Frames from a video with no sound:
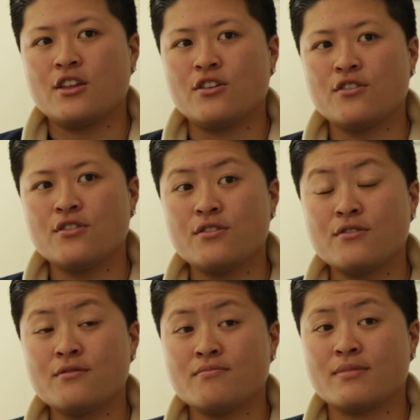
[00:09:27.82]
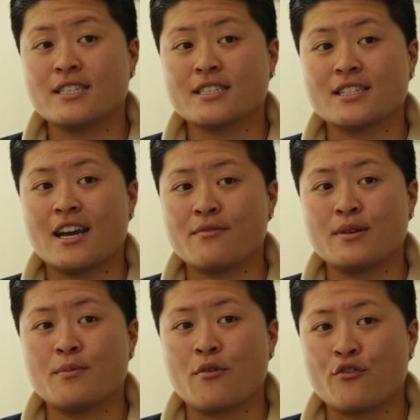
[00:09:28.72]
You basically have
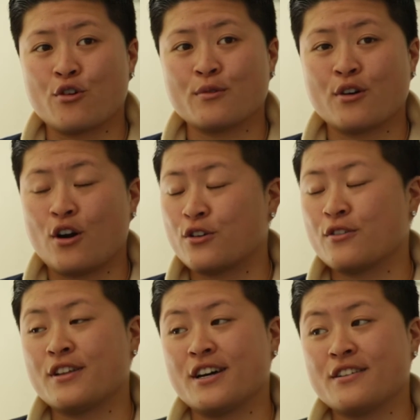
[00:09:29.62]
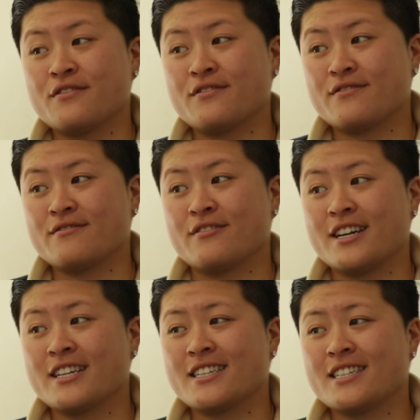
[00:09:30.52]
been a performer all your life,
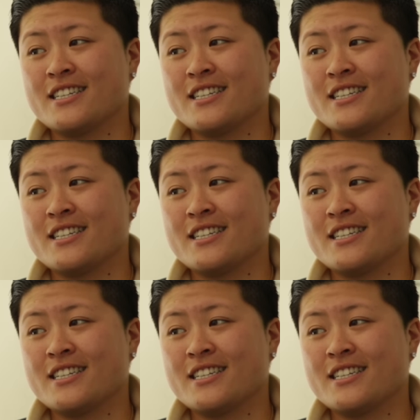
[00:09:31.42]
right?